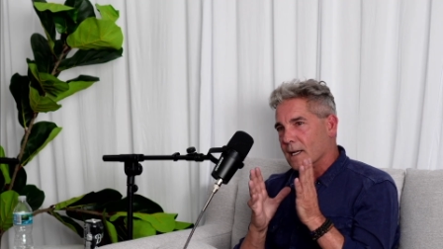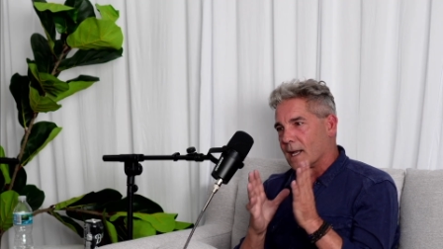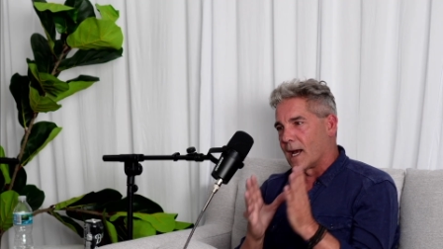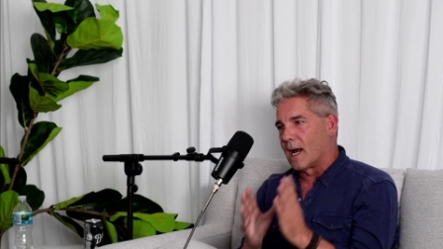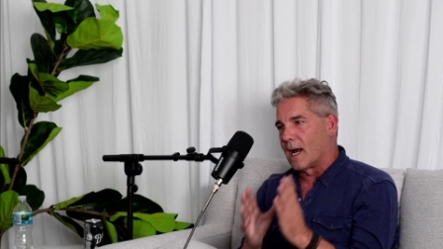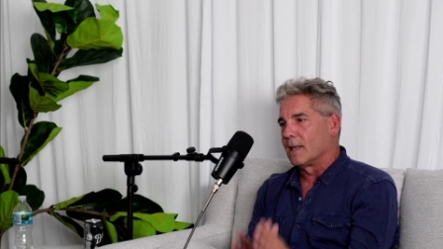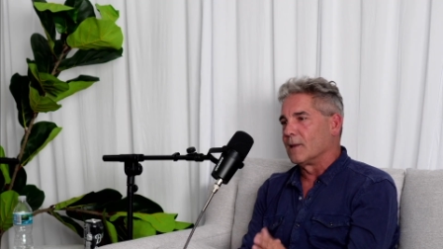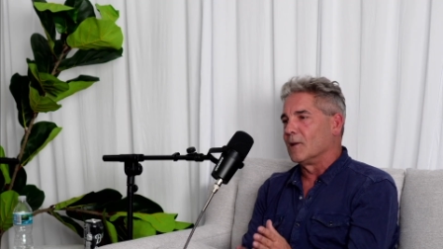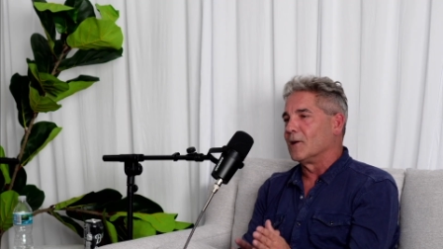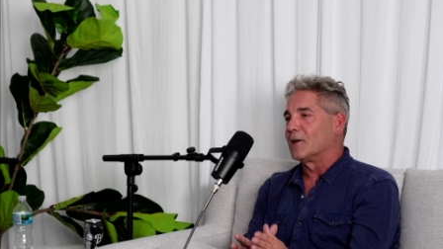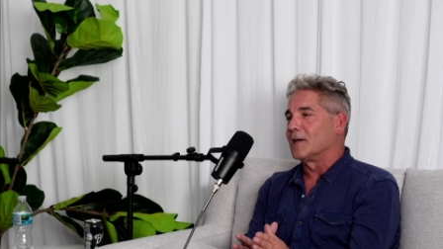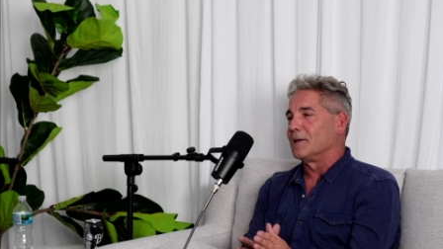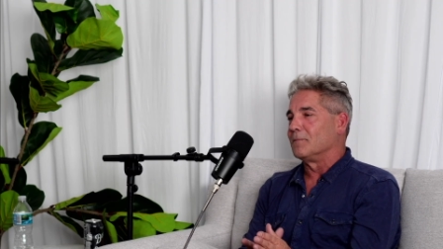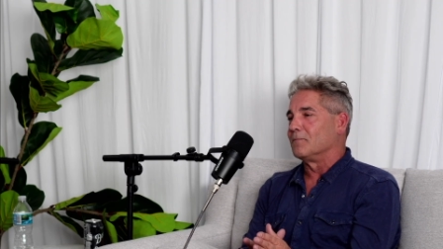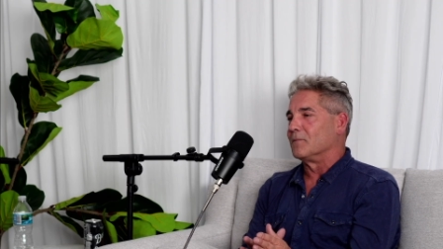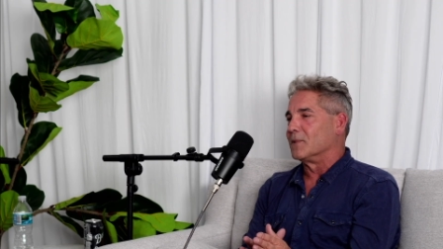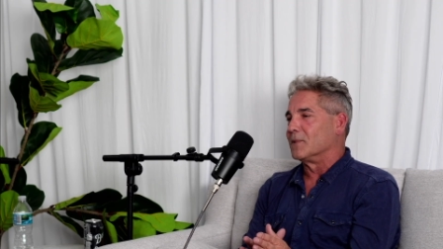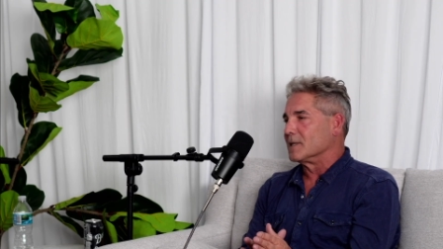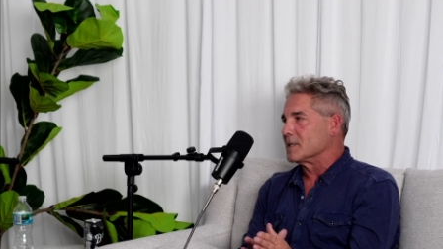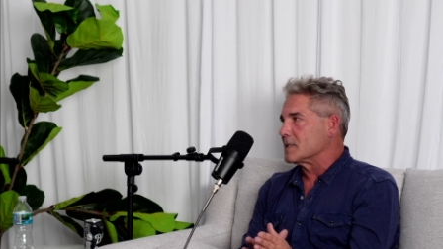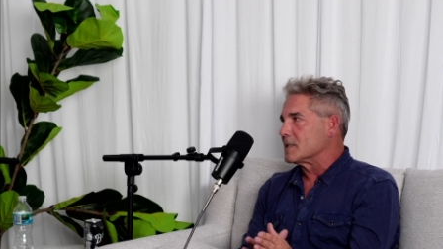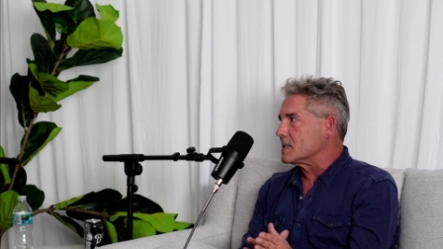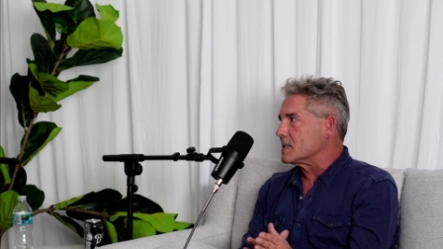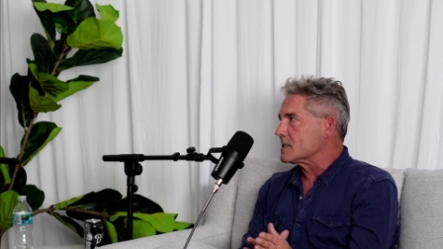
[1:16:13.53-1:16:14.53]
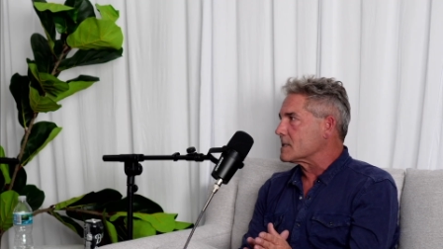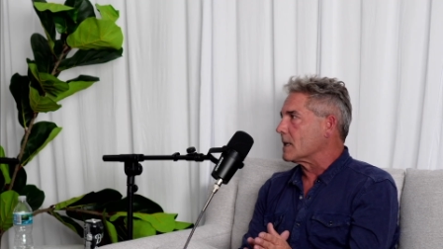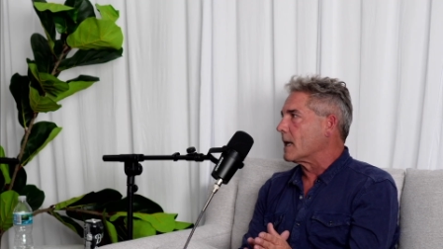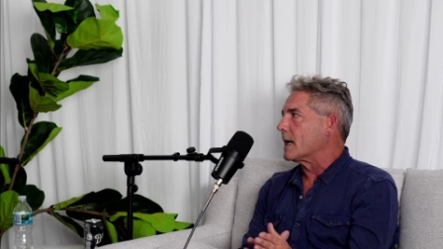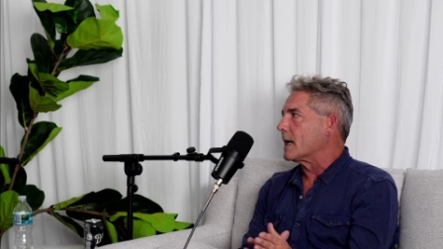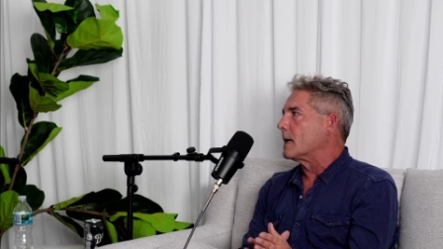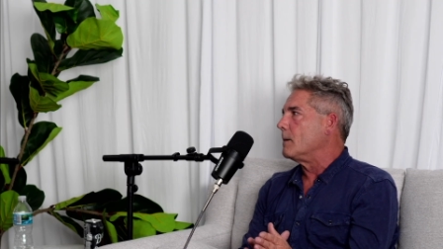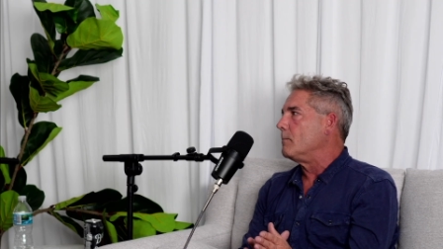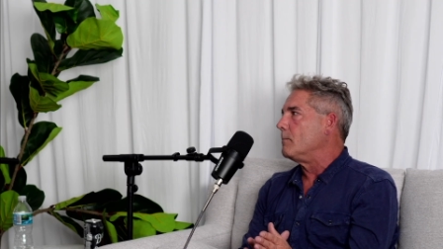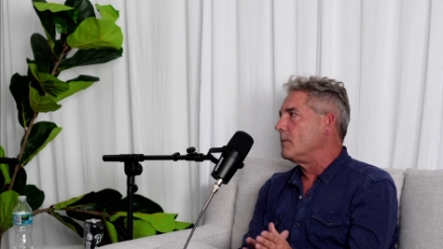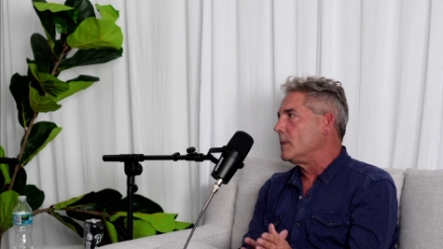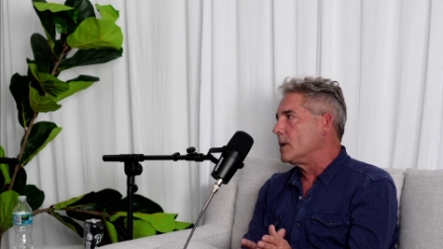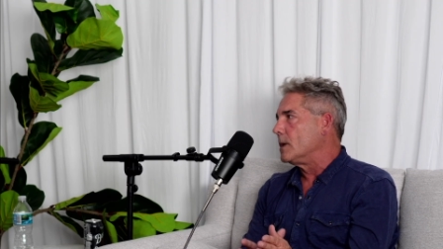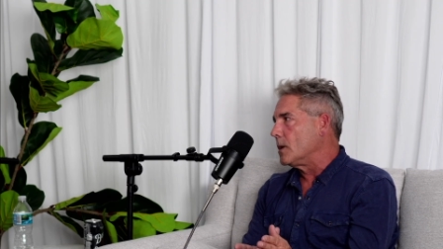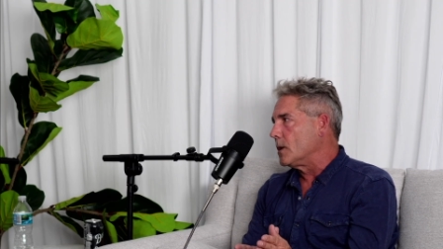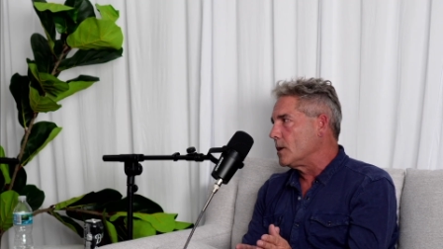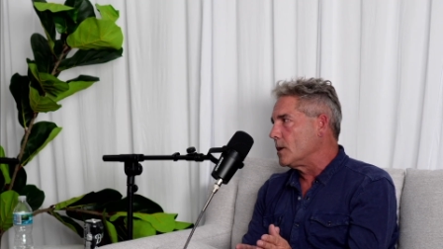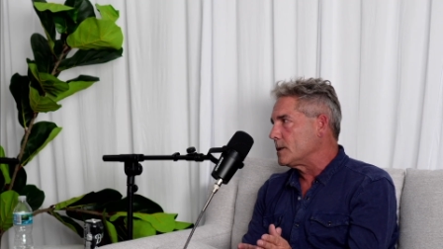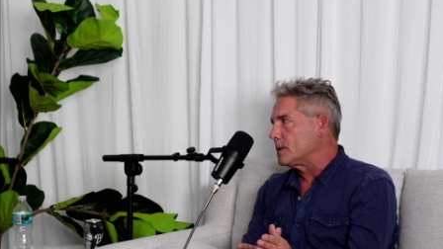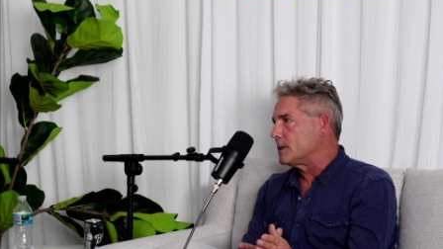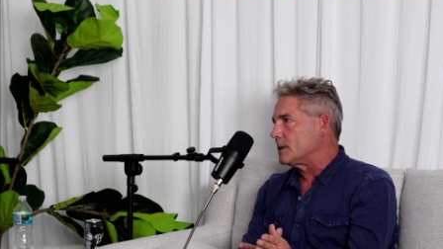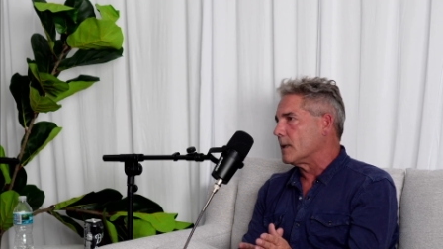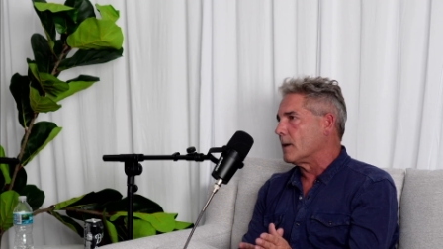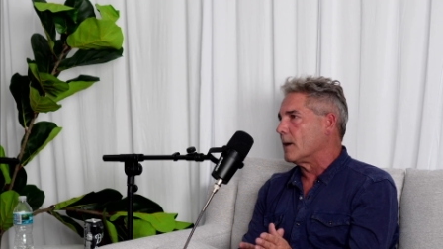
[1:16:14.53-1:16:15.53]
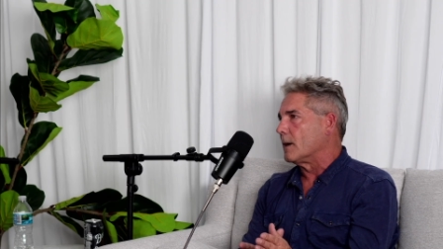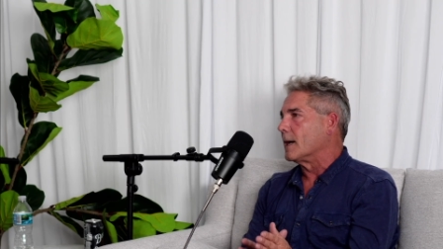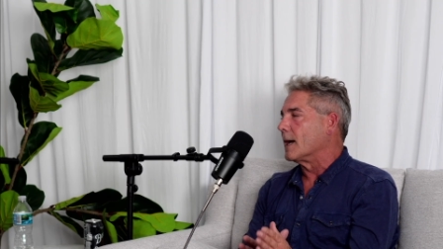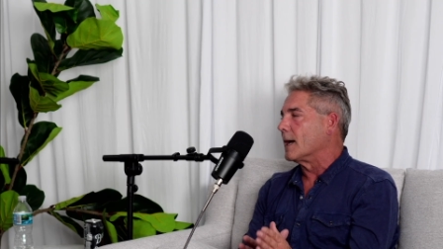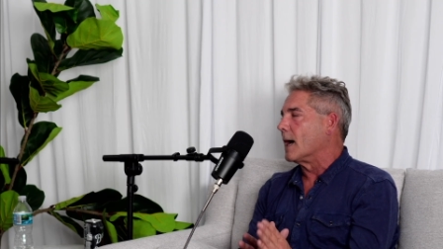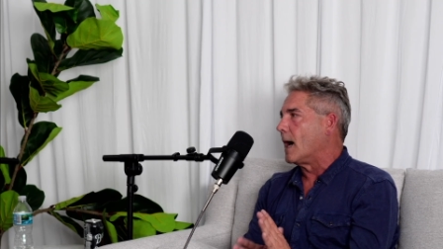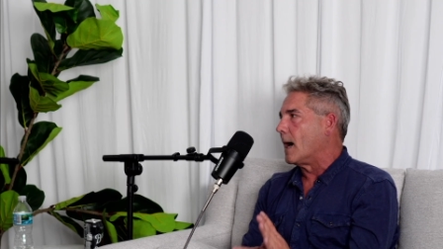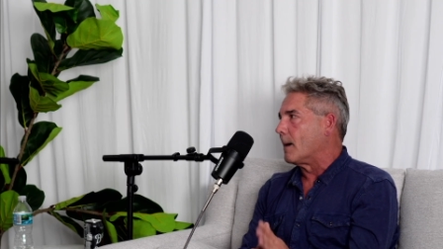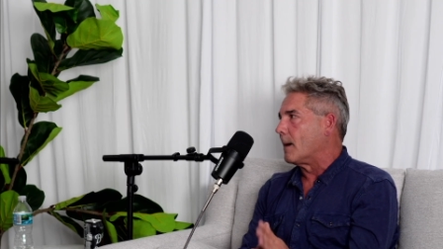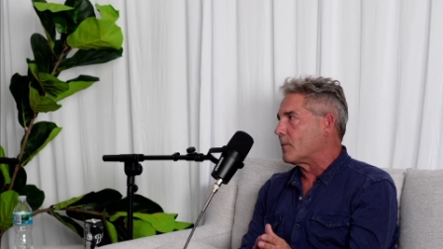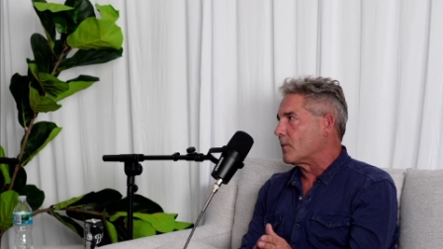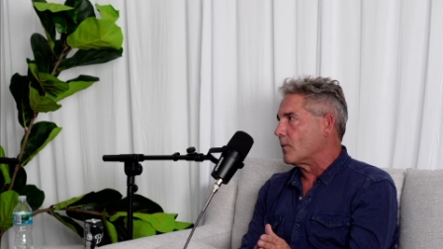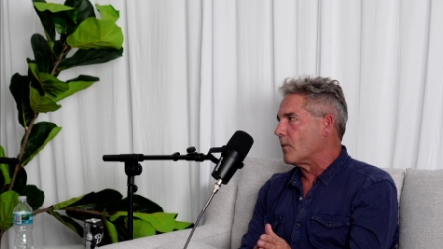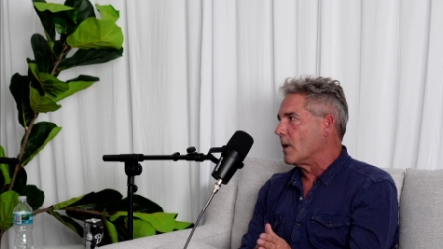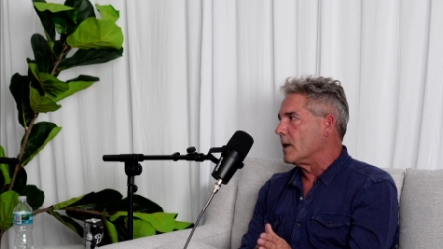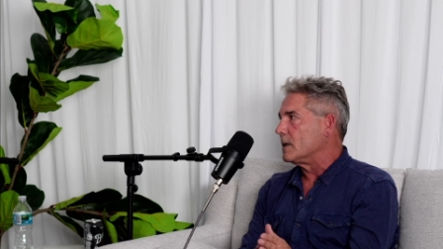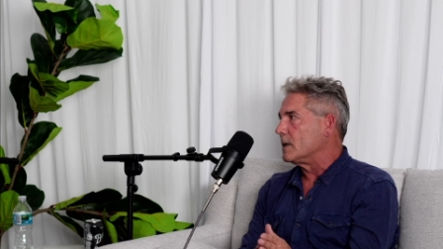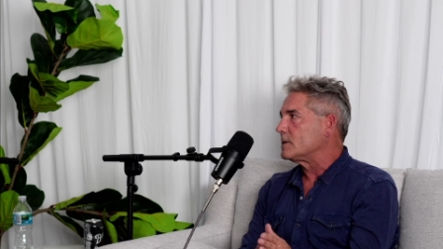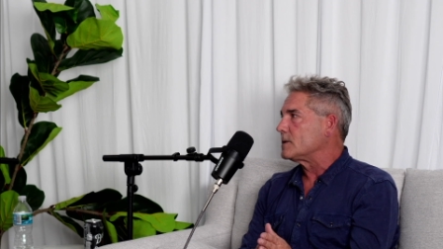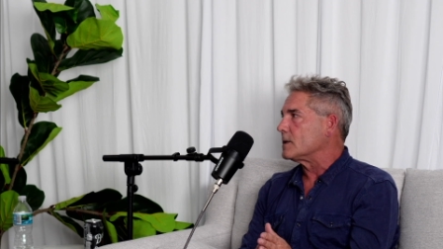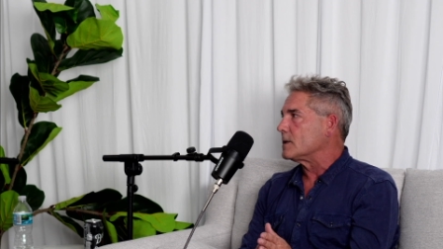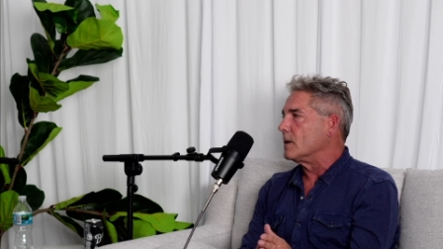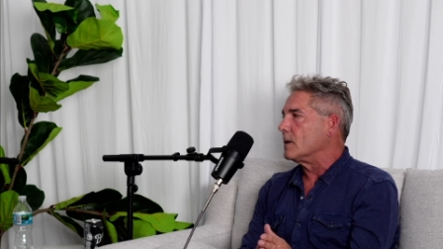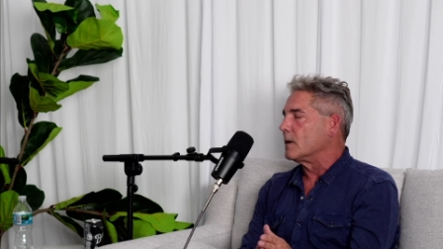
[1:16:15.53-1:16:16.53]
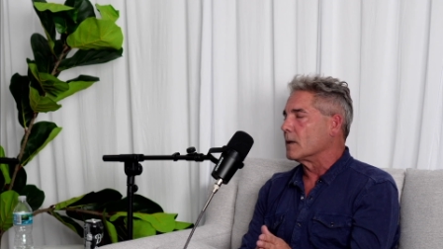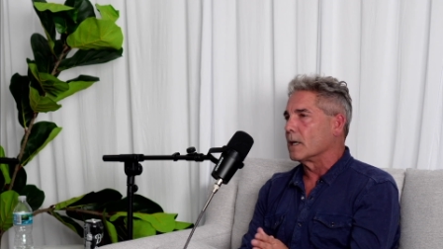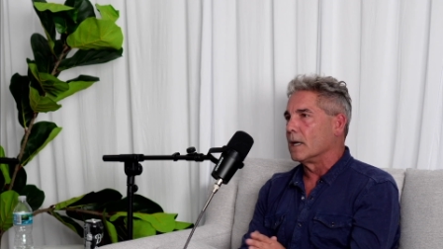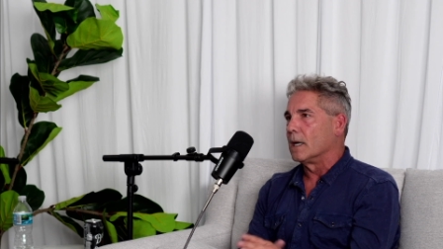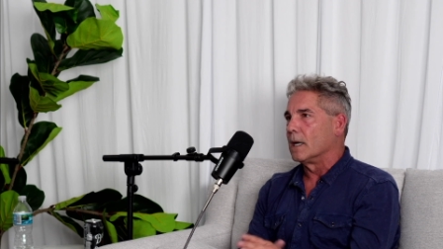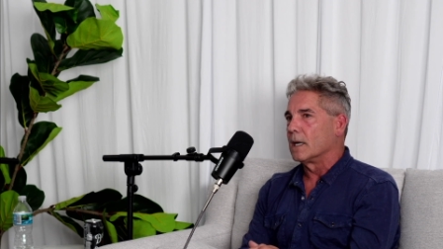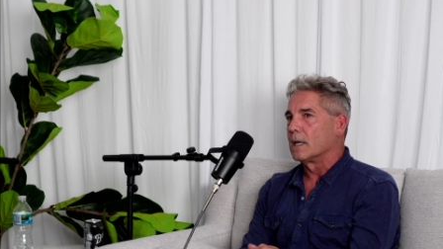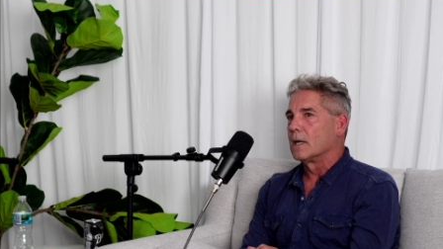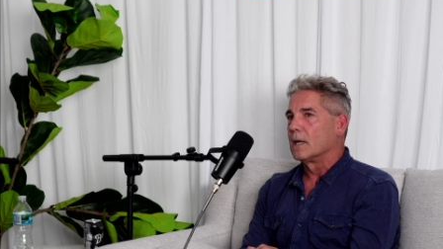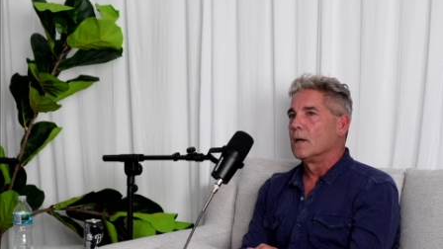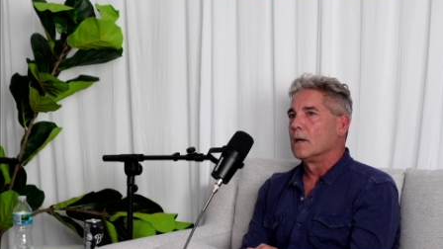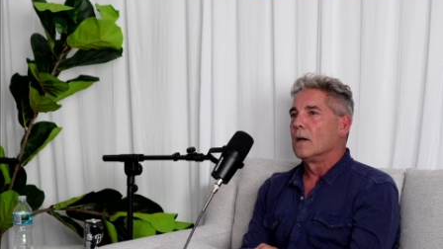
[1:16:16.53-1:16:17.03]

I look at business like a military operation, okay?